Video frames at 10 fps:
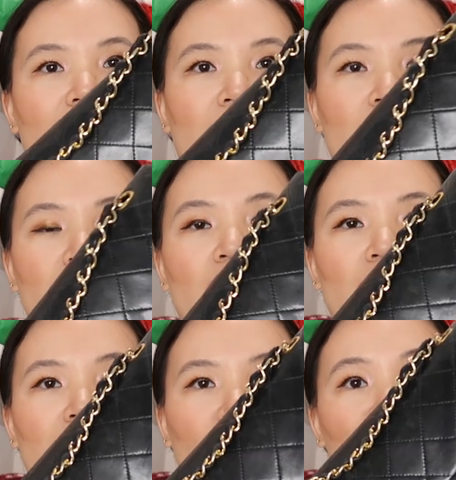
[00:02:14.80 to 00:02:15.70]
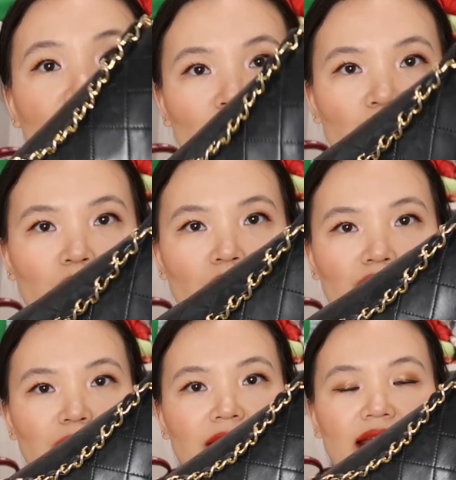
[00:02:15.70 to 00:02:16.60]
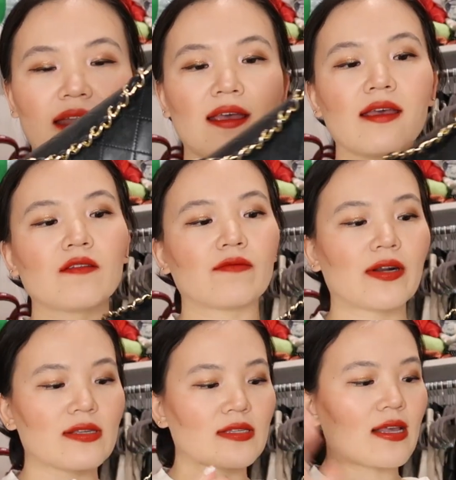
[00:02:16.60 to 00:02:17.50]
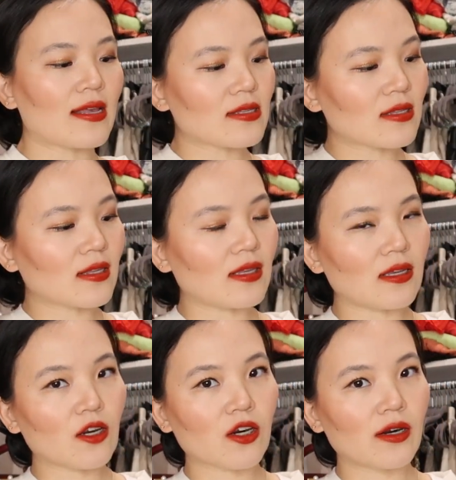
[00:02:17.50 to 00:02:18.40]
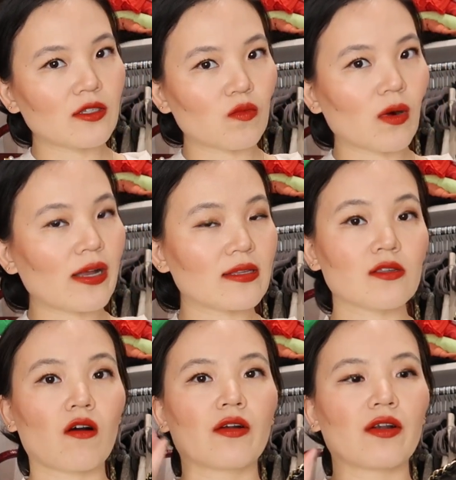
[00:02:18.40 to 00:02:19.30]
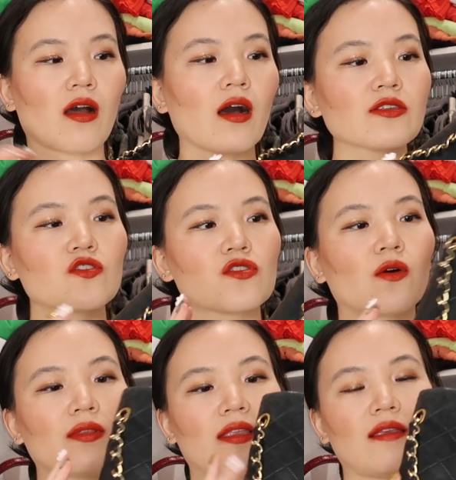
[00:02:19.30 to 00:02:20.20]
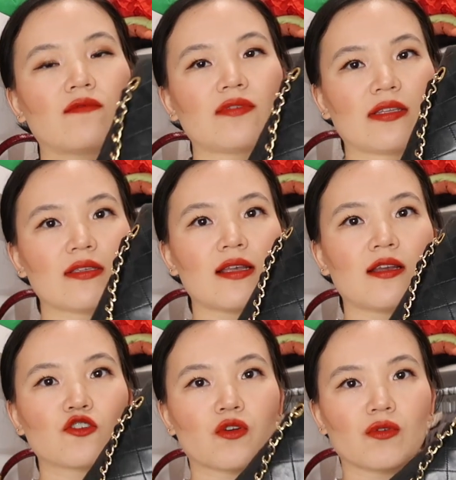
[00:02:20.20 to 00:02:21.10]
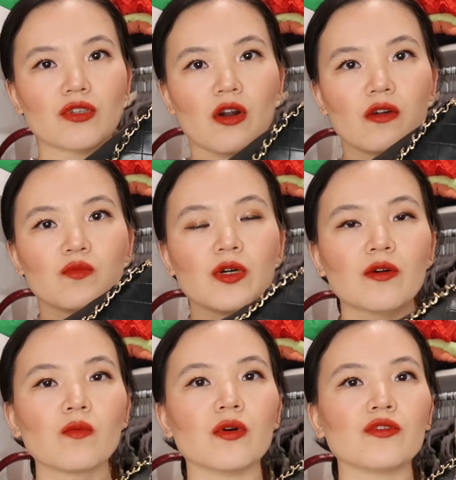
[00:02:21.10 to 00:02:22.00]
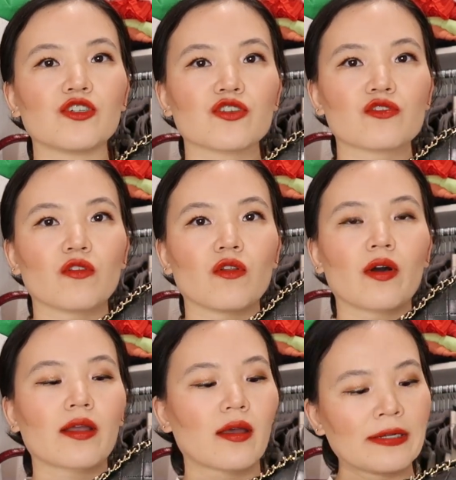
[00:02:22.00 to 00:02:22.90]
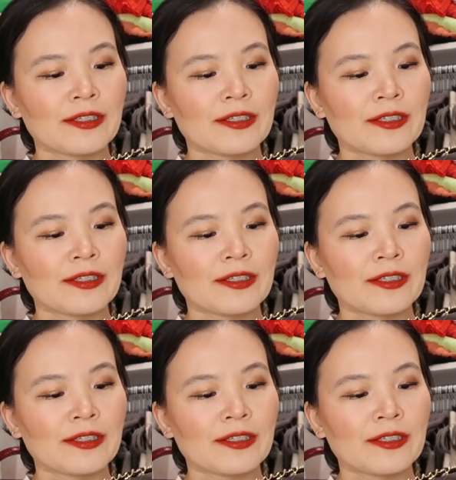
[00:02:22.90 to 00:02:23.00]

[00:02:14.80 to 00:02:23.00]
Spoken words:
are real gold plated versus the current ones are not. So the vintage gold hardware will just look